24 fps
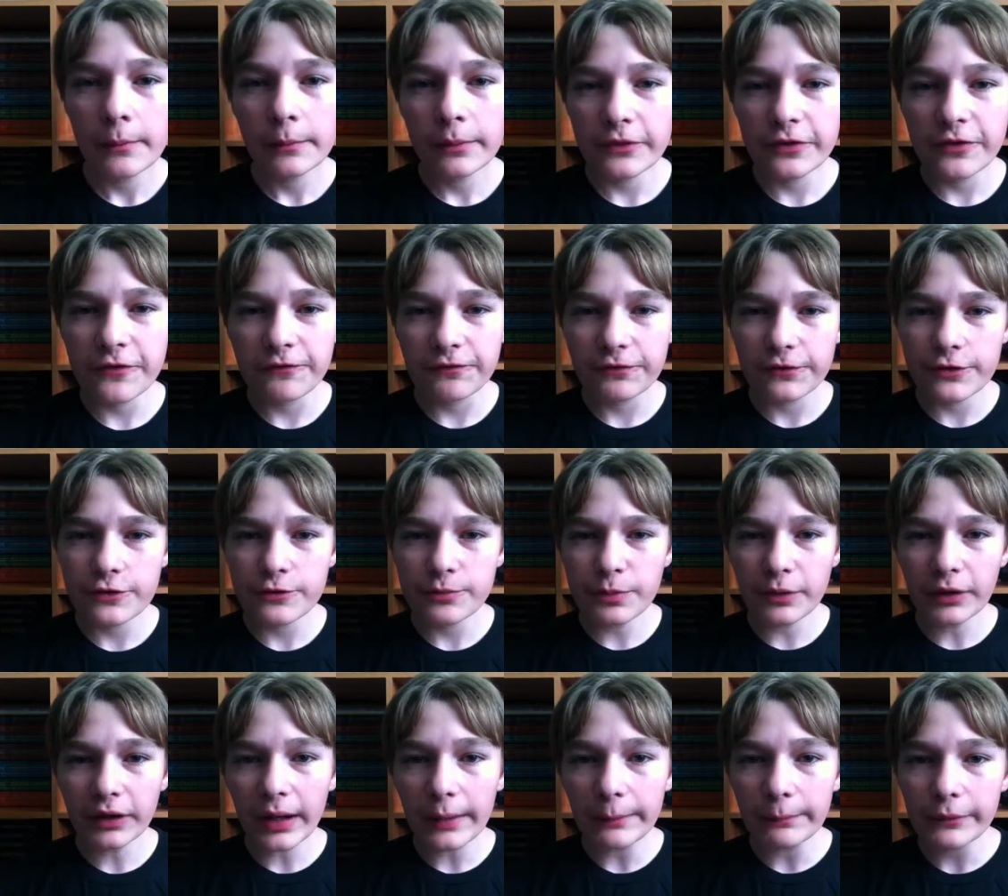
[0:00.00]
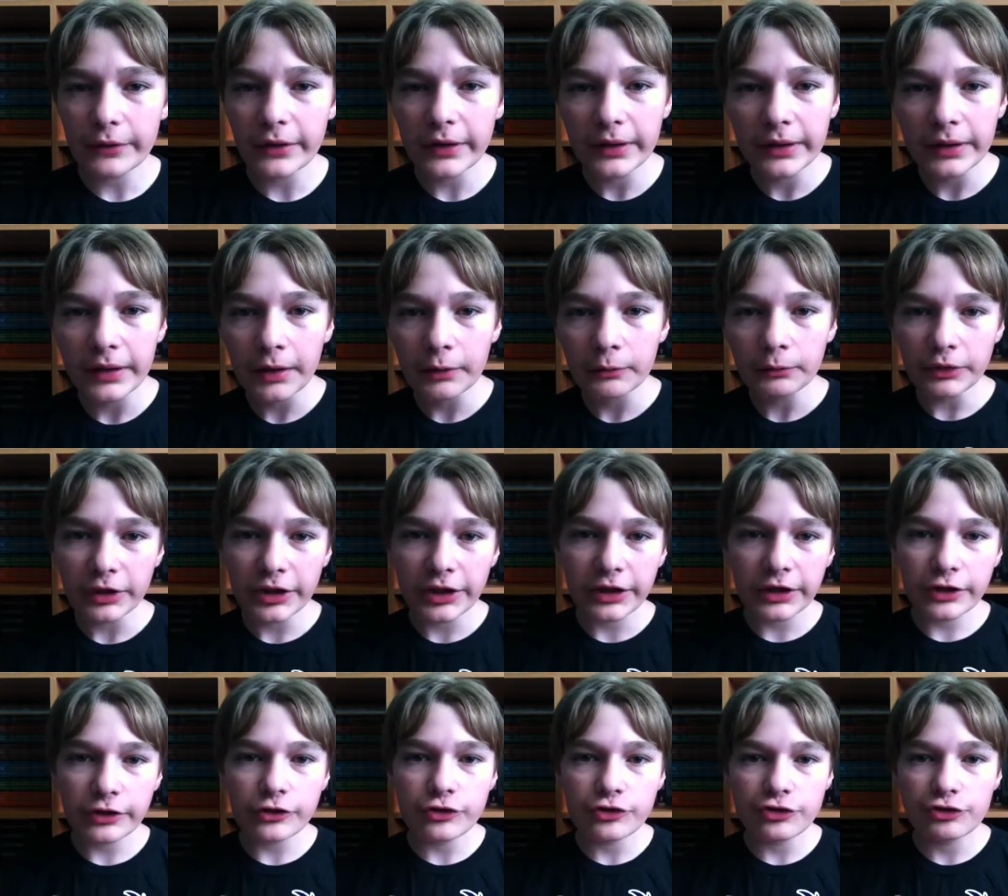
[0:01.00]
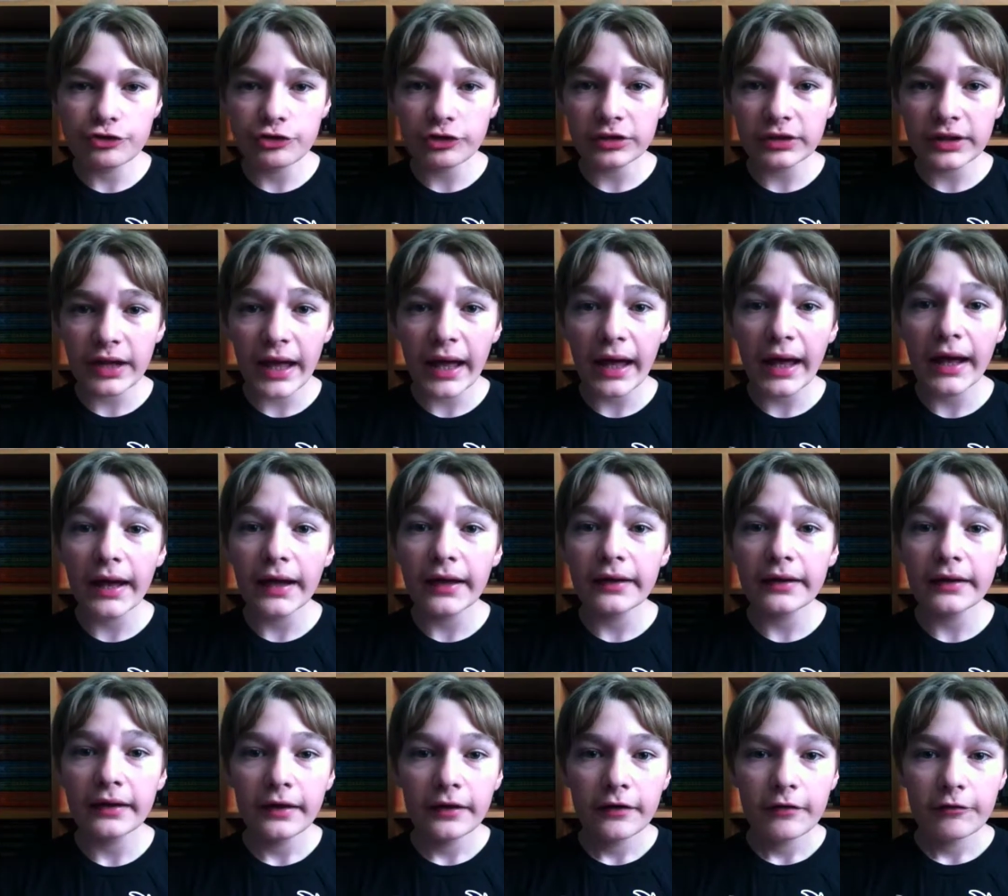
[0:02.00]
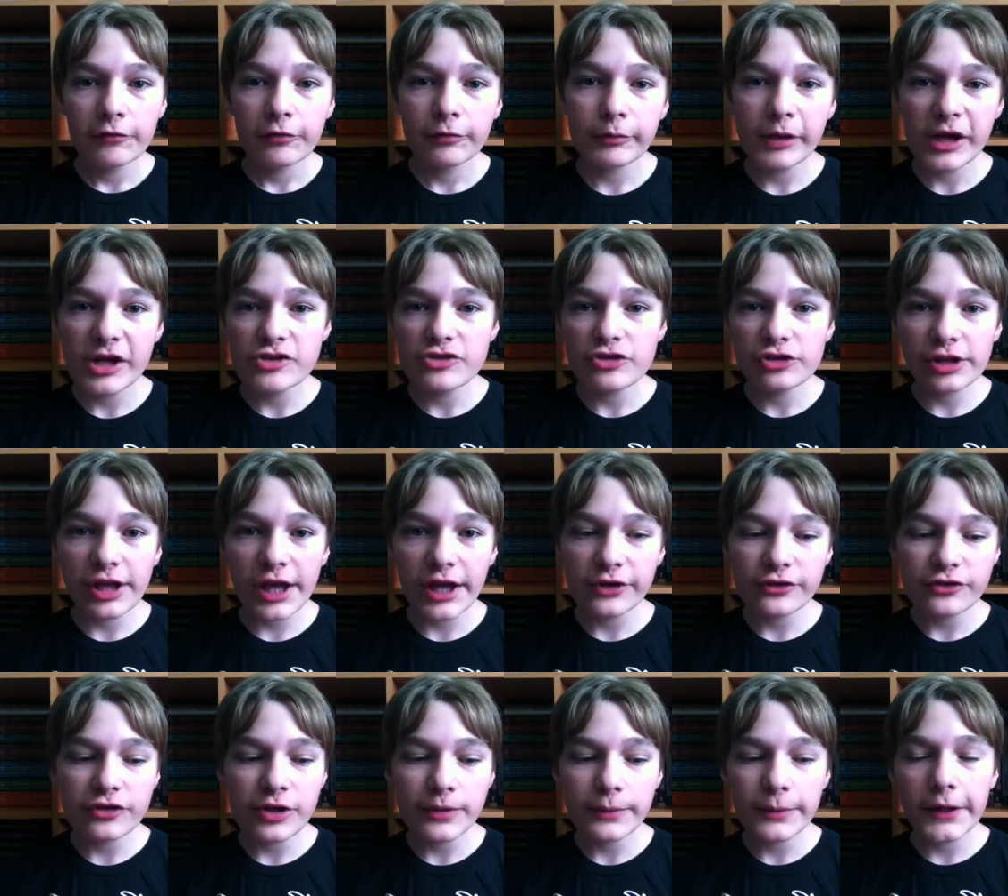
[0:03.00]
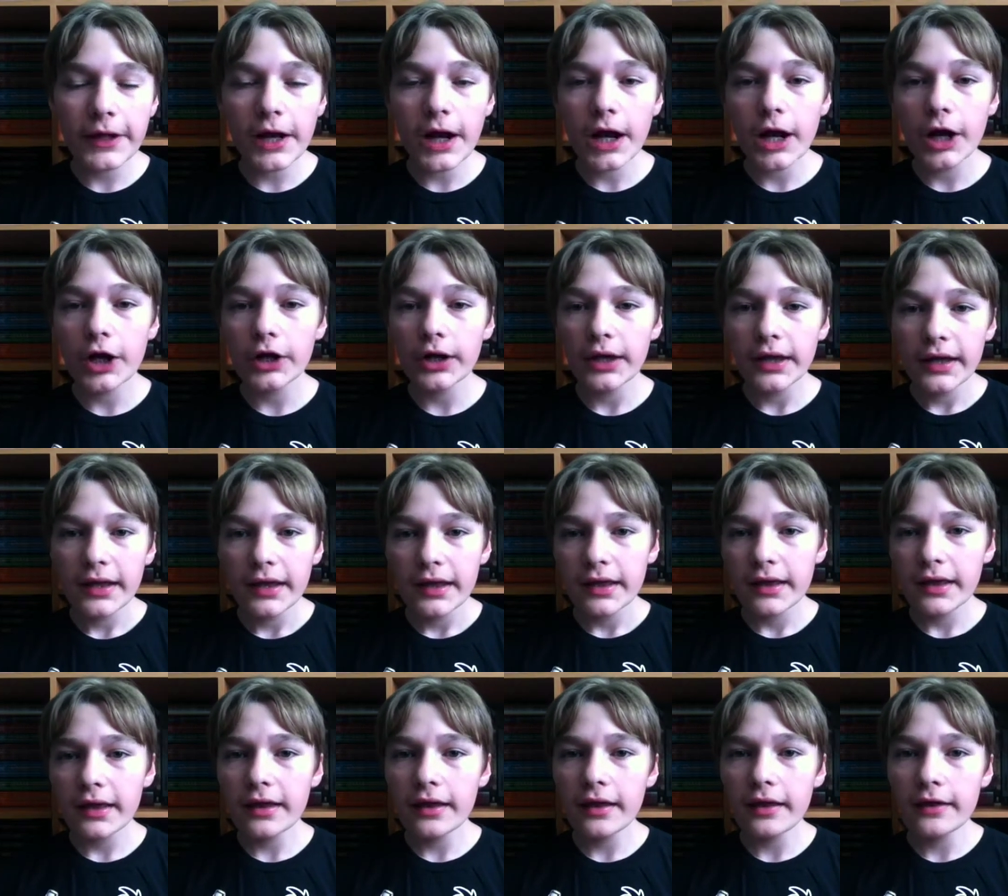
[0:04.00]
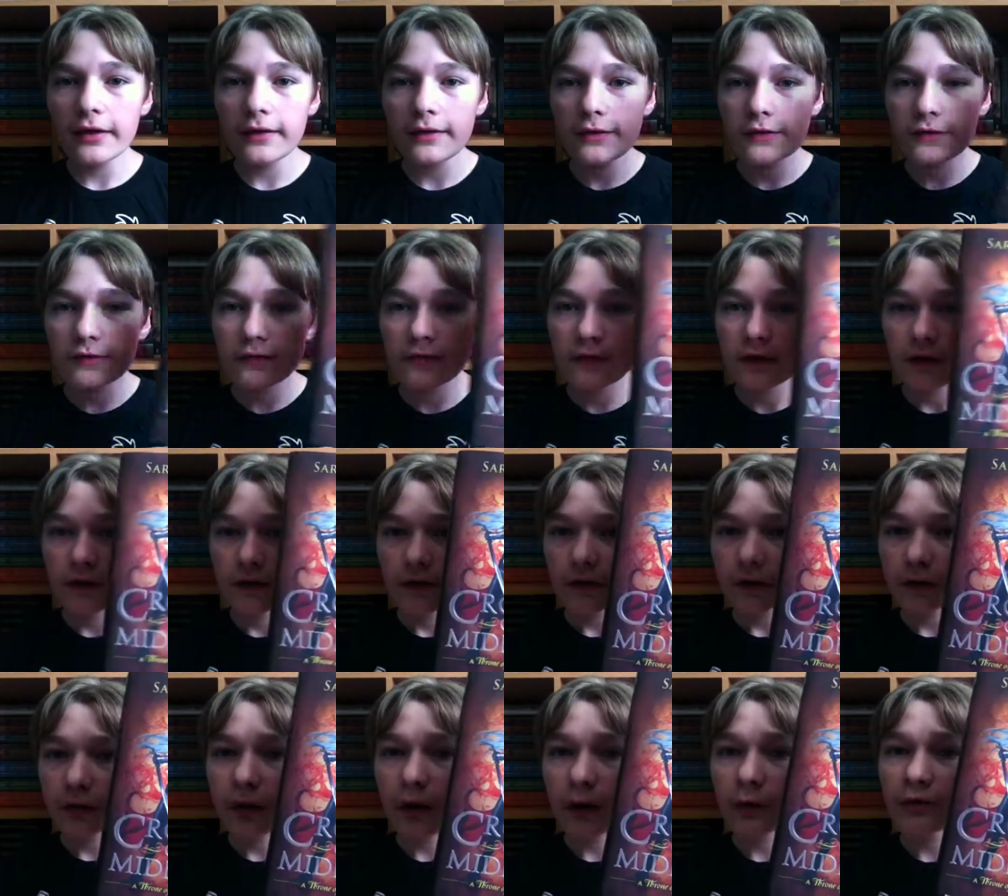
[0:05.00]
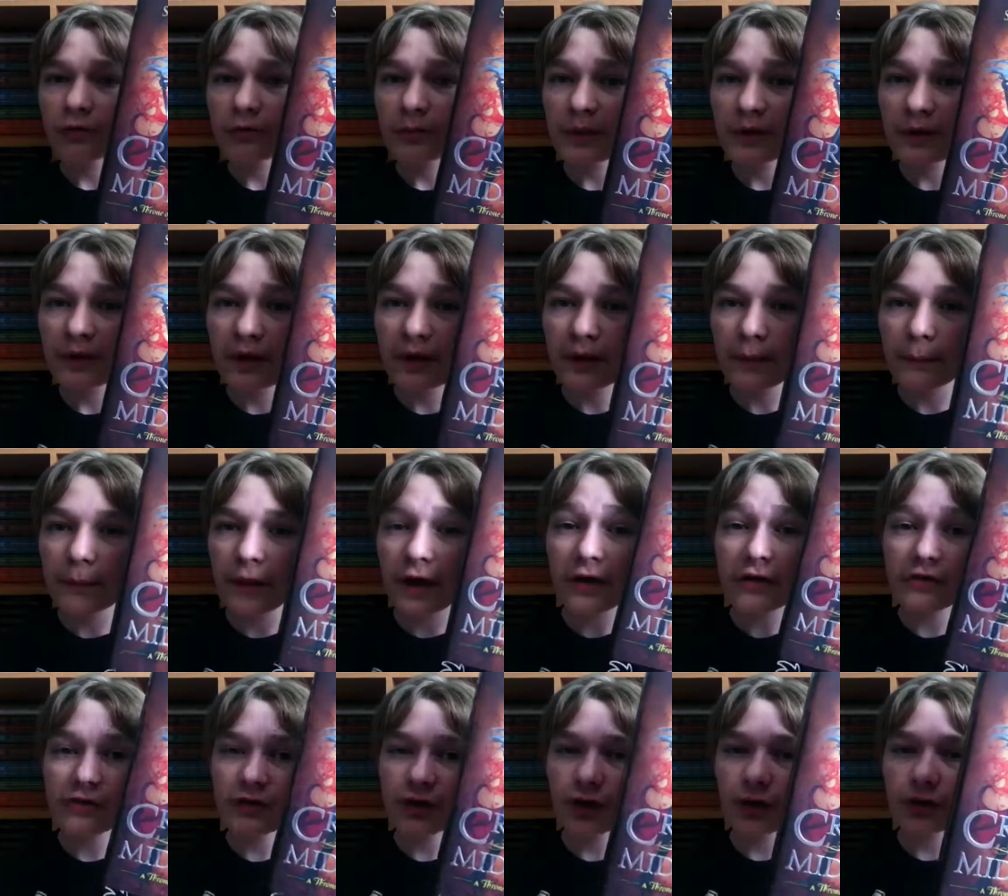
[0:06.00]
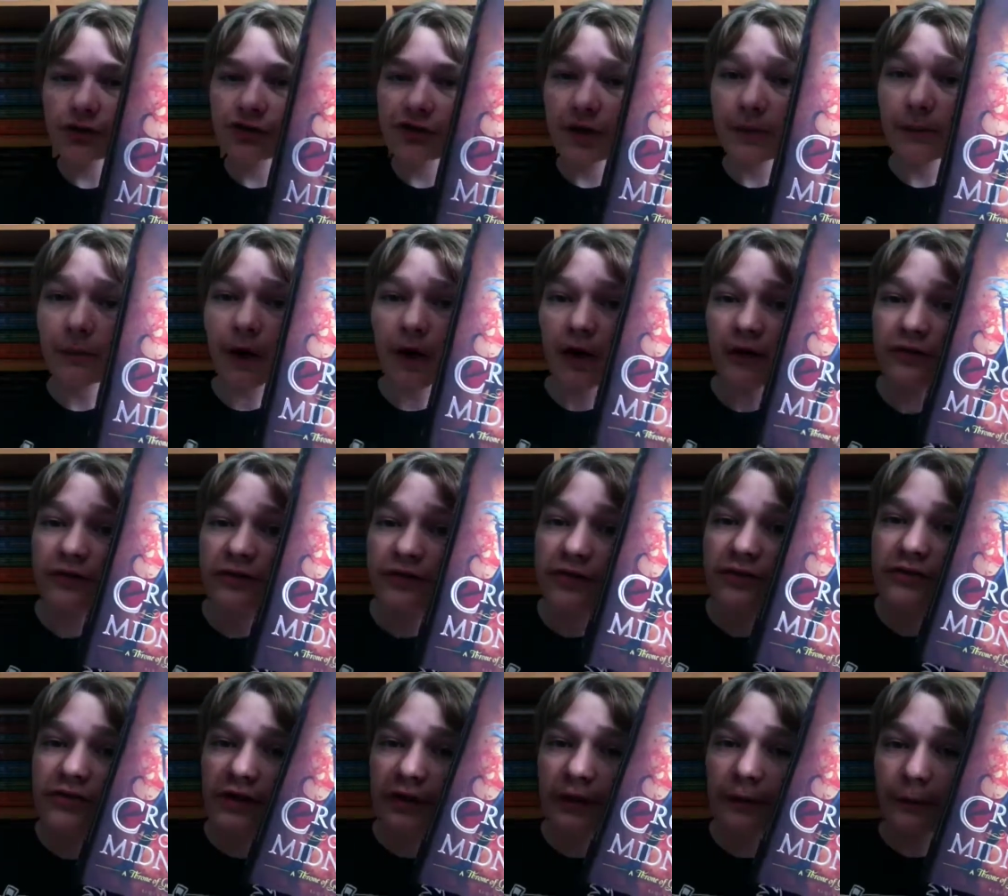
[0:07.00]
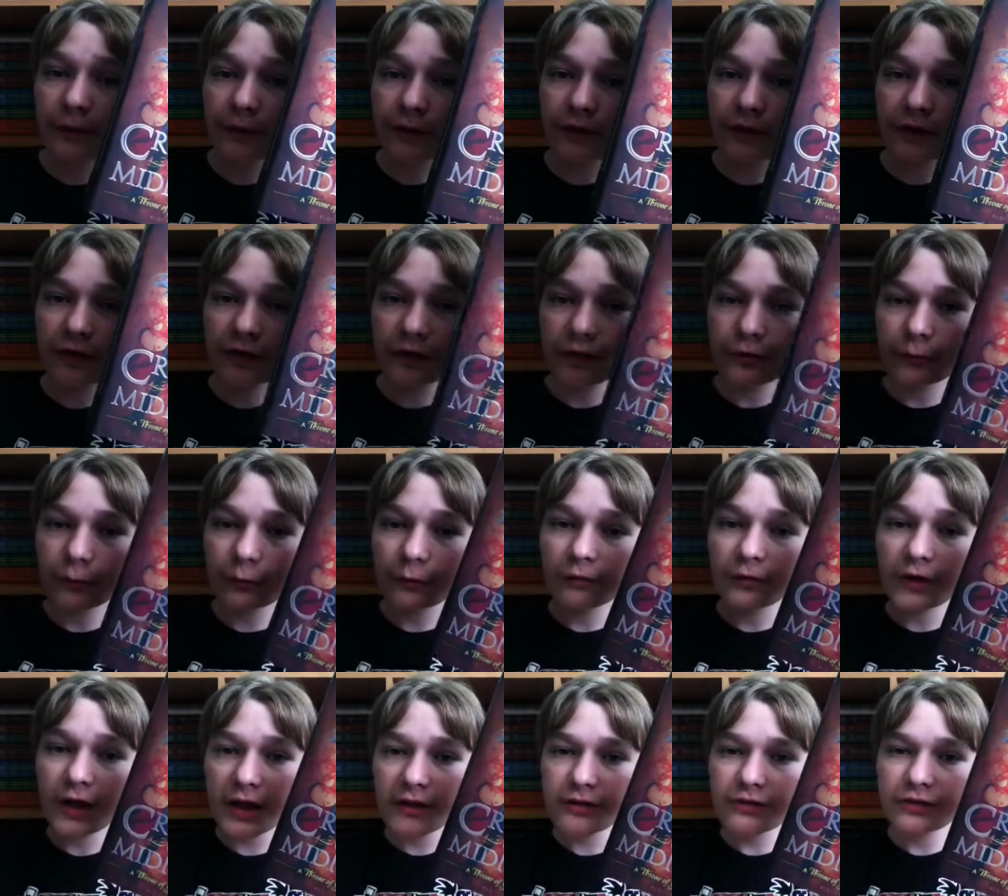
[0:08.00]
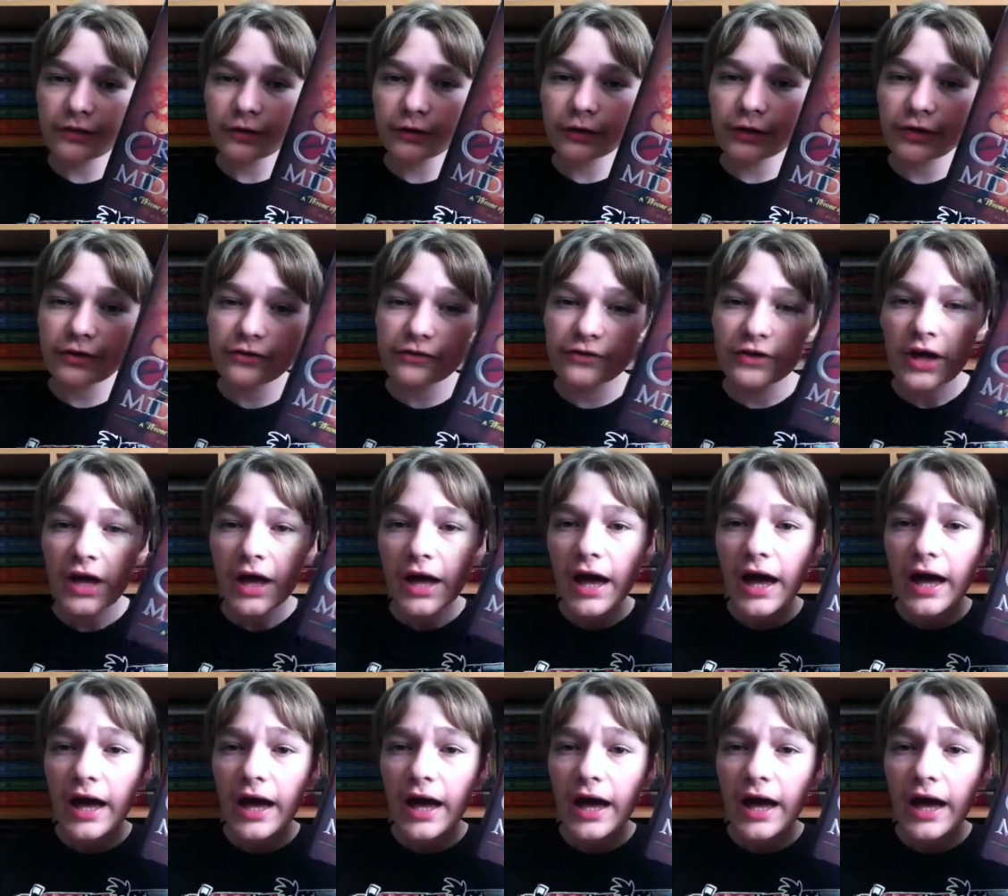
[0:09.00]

But the first book I'm planning on reading in July for my July TBR is Crown of Midnight by Sarah J. Maas, the second book in the Throne of Glass series.